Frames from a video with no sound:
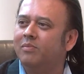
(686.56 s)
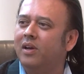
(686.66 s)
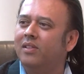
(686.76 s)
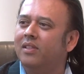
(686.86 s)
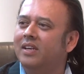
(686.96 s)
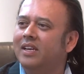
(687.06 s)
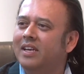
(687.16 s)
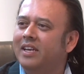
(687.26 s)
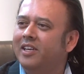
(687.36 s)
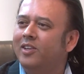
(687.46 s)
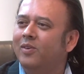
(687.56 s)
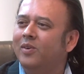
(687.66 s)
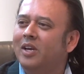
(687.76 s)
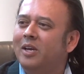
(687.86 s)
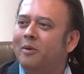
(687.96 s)
about, you know,
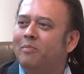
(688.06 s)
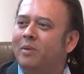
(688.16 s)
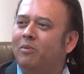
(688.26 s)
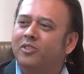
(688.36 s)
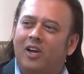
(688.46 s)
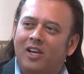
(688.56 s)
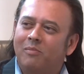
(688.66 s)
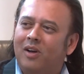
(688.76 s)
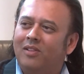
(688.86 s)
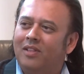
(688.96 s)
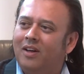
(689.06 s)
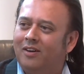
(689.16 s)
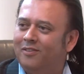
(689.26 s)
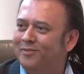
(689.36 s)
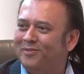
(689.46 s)
people talk about
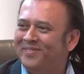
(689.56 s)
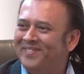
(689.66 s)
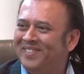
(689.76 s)
love,